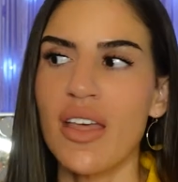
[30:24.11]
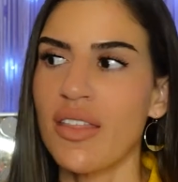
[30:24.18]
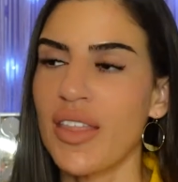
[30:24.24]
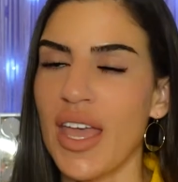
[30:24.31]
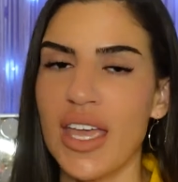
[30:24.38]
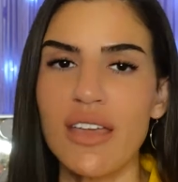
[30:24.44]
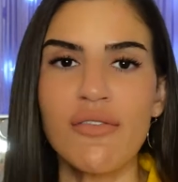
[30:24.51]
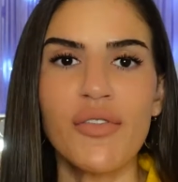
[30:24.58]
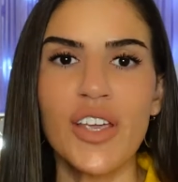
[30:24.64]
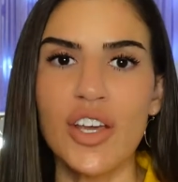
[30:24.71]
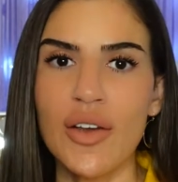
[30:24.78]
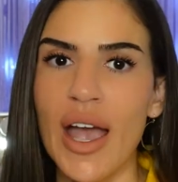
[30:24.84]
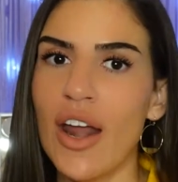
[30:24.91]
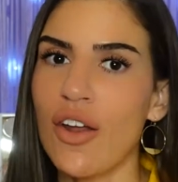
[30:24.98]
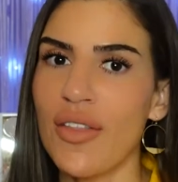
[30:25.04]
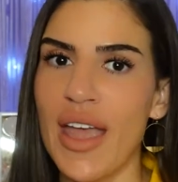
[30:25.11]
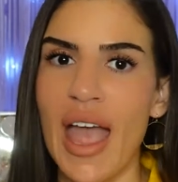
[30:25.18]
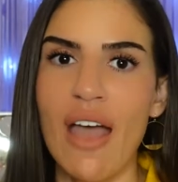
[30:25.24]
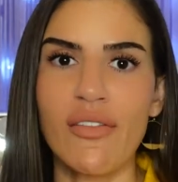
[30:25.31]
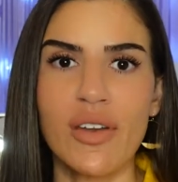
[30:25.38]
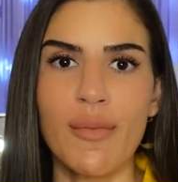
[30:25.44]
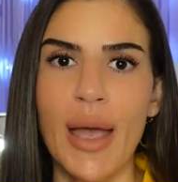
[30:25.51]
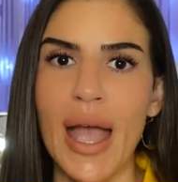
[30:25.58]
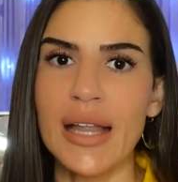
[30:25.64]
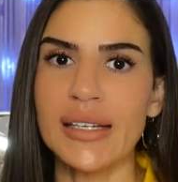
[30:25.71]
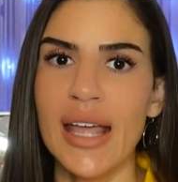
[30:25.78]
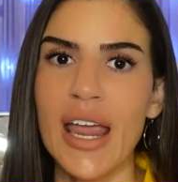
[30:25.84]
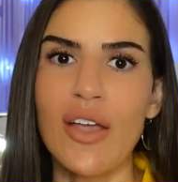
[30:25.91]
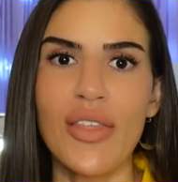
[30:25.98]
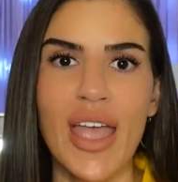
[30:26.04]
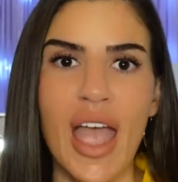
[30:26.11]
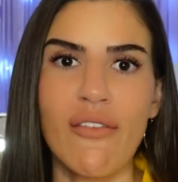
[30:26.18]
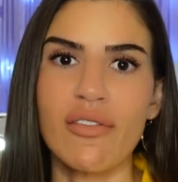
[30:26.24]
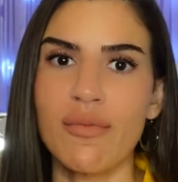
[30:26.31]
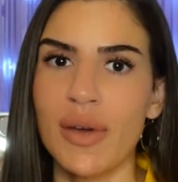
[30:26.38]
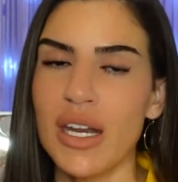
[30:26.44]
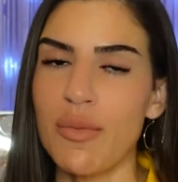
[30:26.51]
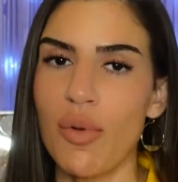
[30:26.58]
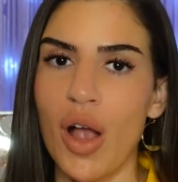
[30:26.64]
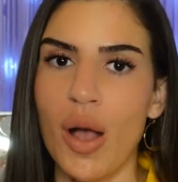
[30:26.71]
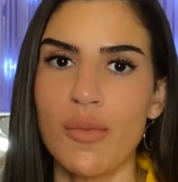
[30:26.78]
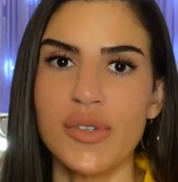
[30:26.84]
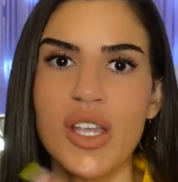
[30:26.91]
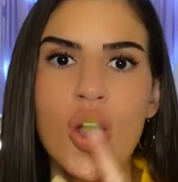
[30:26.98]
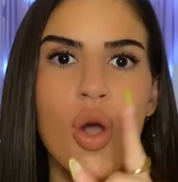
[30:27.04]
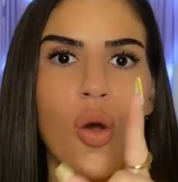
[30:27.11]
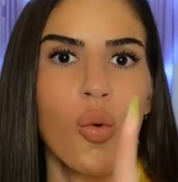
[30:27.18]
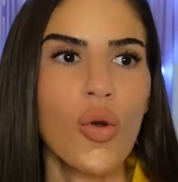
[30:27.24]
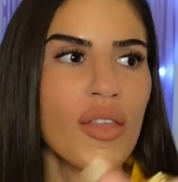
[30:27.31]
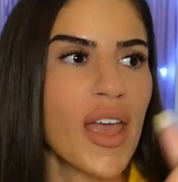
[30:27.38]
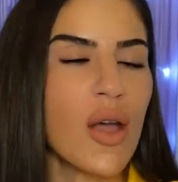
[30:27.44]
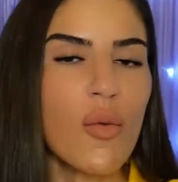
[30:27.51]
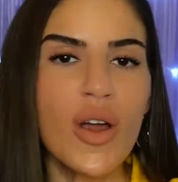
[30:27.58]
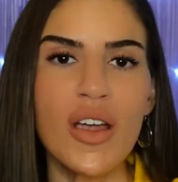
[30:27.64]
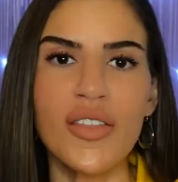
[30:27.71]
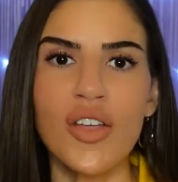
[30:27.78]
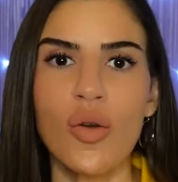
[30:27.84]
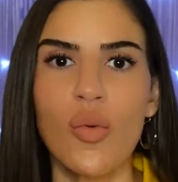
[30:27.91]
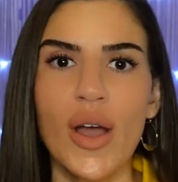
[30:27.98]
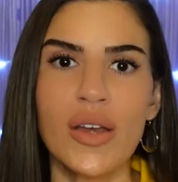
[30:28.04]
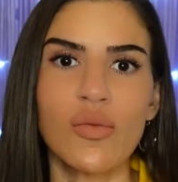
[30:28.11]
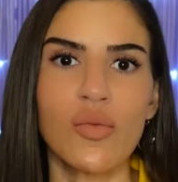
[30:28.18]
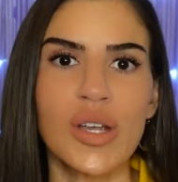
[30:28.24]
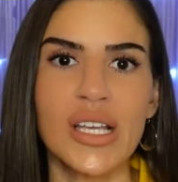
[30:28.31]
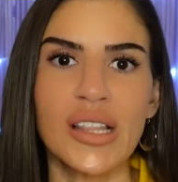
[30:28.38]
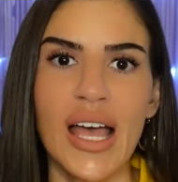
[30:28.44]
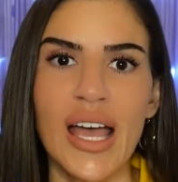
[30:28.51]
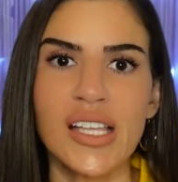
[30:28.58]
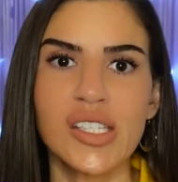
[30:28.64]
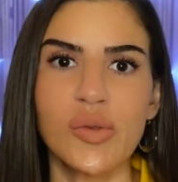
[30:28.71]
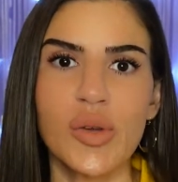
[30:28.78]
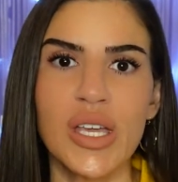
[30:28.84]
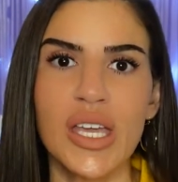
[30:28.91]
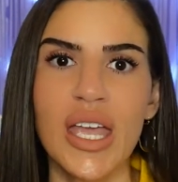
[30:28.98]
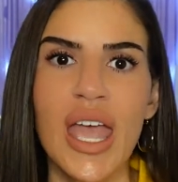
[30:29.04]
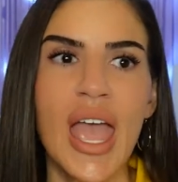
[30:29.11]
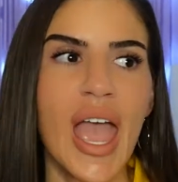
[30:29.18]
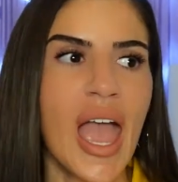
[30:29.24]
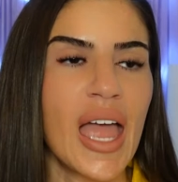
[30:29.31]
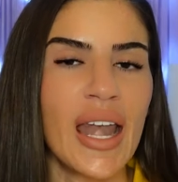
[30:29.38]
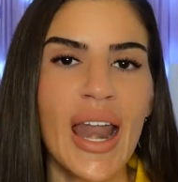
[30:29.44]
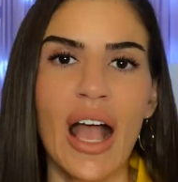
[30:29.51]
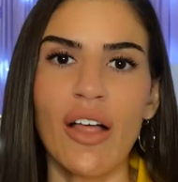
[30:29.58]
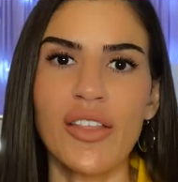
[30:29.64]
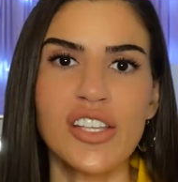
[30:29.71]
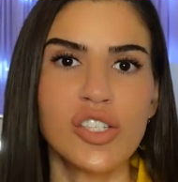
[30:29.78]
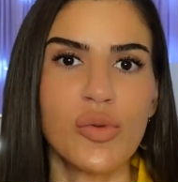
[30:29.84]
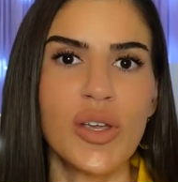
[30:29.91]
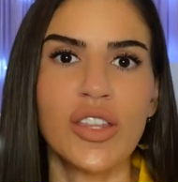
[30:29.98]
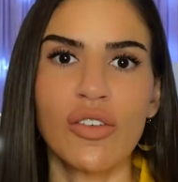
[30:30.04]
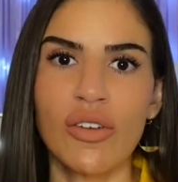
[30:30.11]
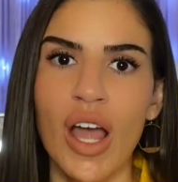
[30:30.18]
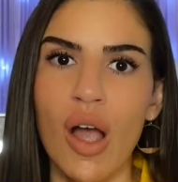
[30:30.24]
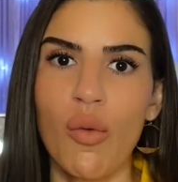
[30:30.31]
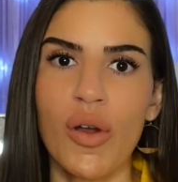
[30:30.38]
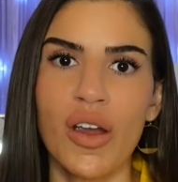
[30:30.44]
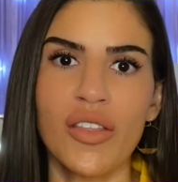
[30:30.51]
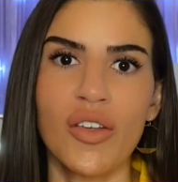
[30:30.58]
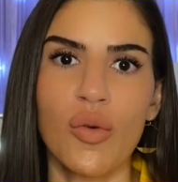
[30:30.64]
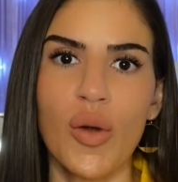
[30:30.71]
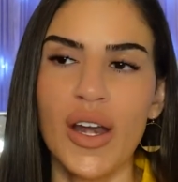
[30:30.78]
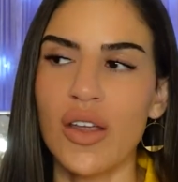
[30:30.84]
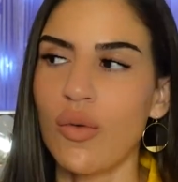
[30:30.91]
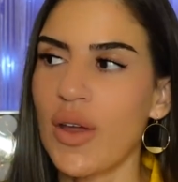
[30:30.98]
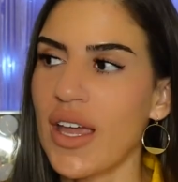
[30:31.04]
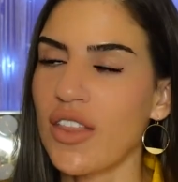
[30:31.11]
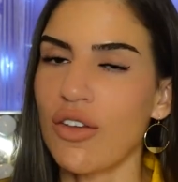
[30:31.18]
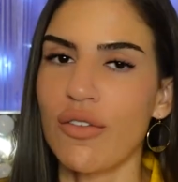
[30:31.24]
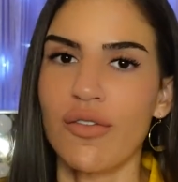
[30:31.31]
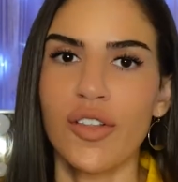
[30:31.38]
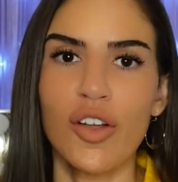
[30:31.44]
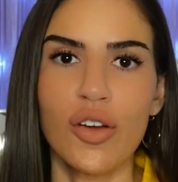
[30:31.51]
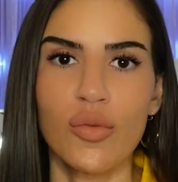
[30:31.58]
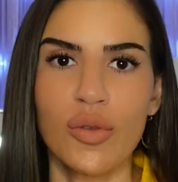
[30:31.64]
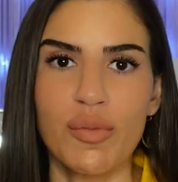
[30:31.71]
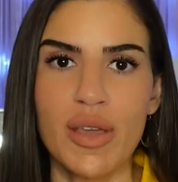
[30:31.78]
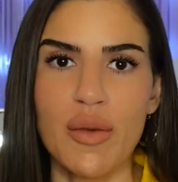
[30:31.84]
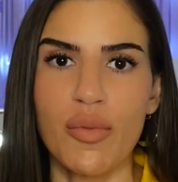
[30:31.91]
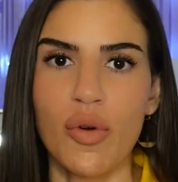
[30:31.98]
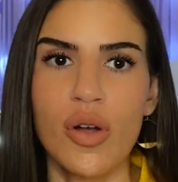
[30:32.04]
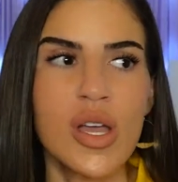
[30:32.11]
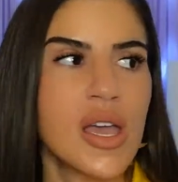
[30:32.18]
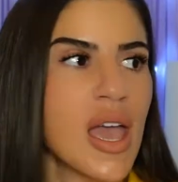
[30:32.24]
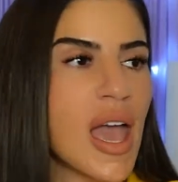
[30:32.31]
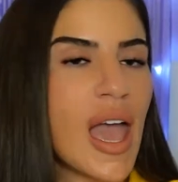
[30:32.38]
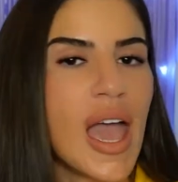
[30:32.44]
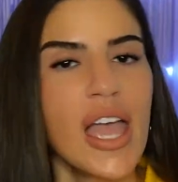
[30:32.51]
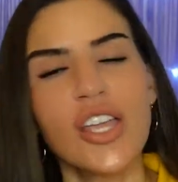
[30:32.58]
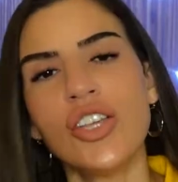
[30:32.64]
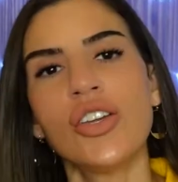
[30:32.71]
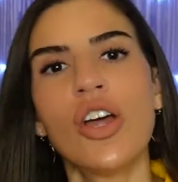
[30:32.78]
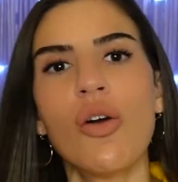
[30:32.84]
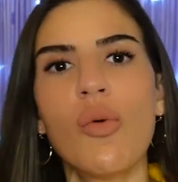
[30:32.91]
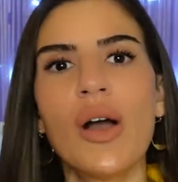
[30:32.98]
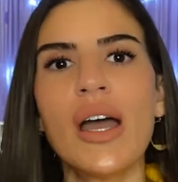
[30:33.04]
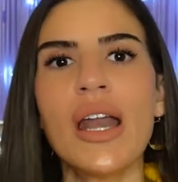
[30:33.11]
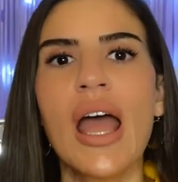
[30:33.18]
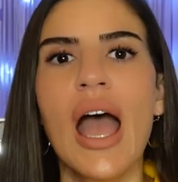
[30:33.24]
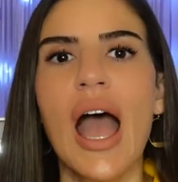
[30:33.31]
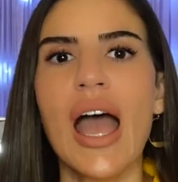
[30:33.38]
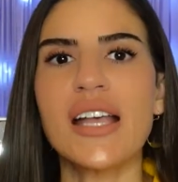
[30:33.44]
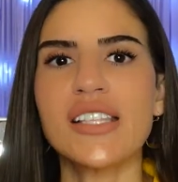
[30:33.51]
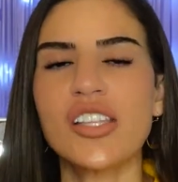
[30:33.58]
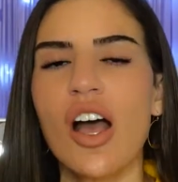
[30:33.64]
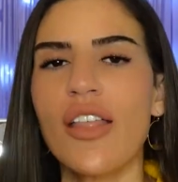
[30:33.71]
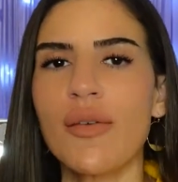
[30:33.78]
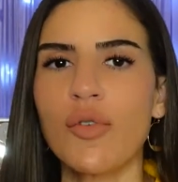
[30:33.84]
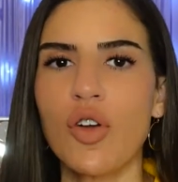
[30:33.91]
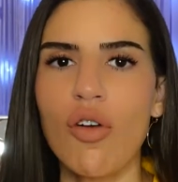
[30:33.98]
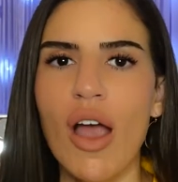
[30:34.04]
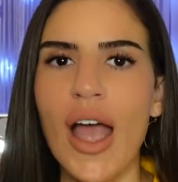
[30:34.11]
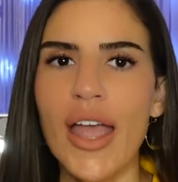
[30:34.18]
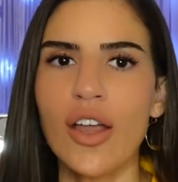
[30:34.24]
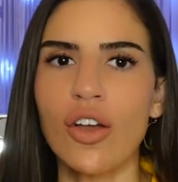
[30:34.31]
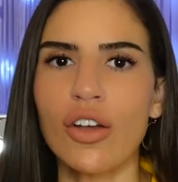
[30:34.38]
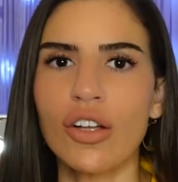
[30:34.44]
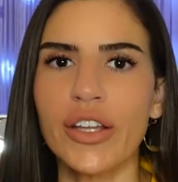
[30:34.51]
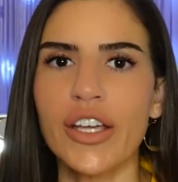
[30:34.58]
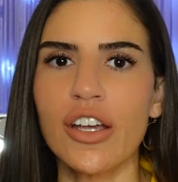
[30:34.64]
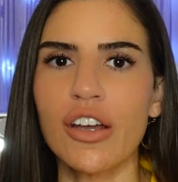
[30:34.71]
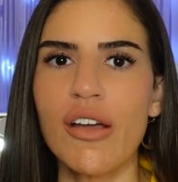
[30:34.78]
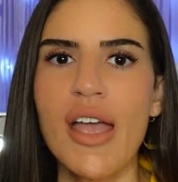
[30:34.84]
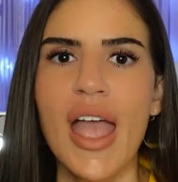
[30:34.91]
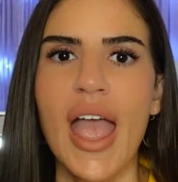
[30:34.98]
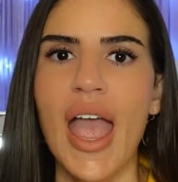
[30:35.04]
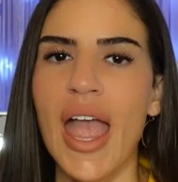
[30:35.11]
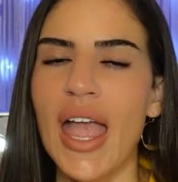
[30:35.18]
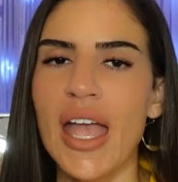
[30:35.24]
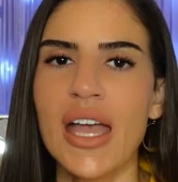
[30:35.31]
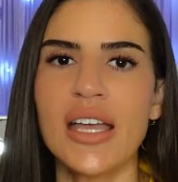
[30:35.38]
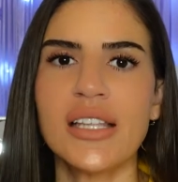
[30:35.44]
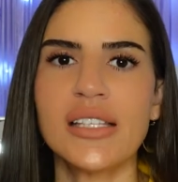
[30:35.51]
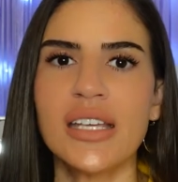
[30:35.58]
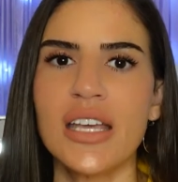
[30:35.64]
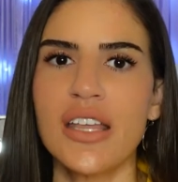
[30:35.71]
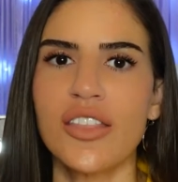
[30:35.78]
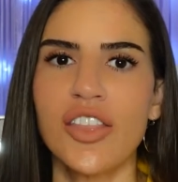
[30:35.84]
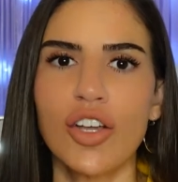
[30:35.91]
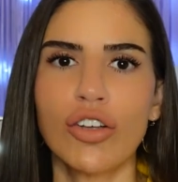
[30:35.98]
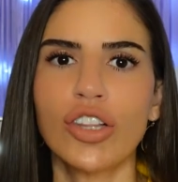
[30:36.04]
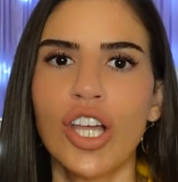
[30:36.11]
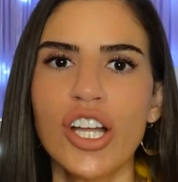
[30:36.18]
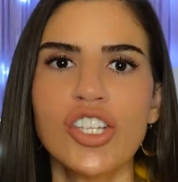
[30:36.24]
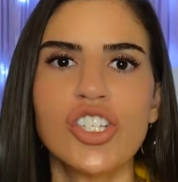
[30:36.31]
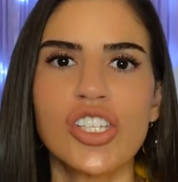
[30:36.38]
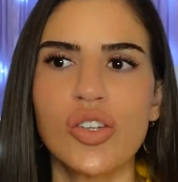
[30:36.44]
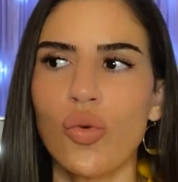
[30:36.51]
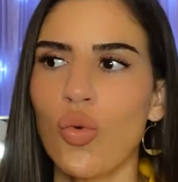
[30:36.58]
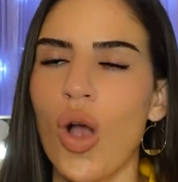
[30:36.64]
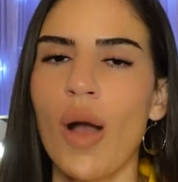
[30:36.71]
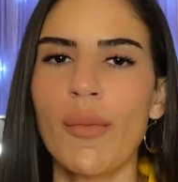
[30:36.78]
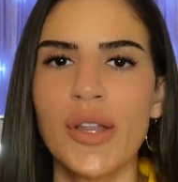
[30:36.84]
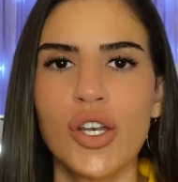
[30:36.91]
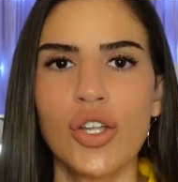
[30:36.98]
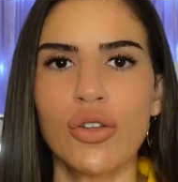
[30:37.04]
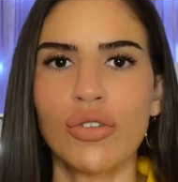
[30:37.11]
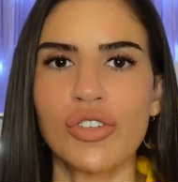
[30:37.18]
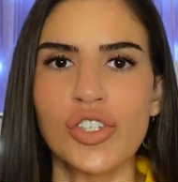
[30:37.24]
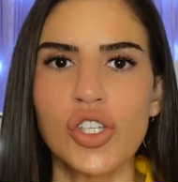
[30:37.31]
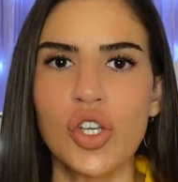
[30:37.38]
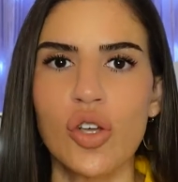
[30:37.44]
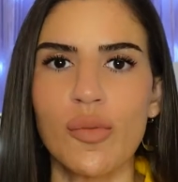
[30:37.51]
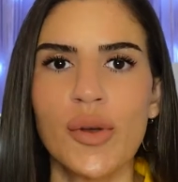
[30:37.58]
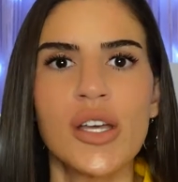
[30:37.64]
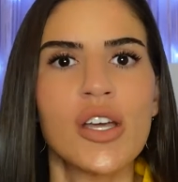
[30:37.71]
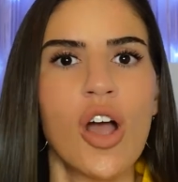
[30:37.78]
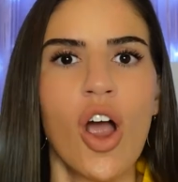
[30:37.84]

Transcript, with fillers: They can figure out are they having a bad day? Are they having money problems? Were they wearing their wedding ring last week and now this week they're not wearing their wedding ring and they're flirting with people? Hey, you know what? I saw them crying earlier and their lunch is a ramen noodle soup.